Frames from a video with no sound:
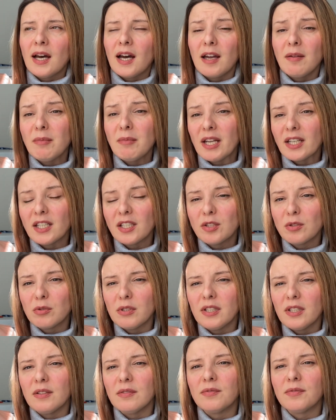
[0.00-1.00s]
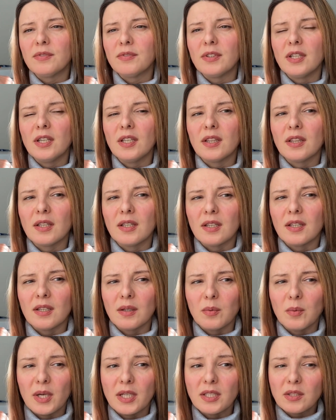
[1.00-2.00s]
I'm lucky to live in
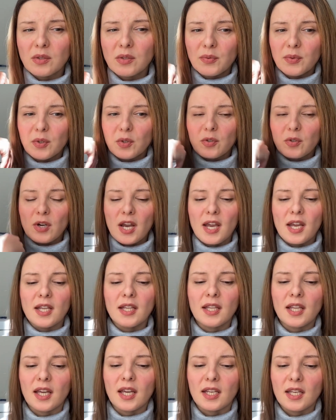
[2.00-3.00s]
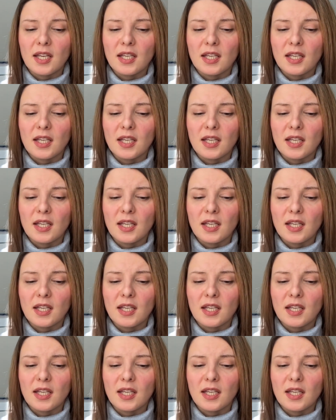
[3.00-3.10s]
the west of Ukraine that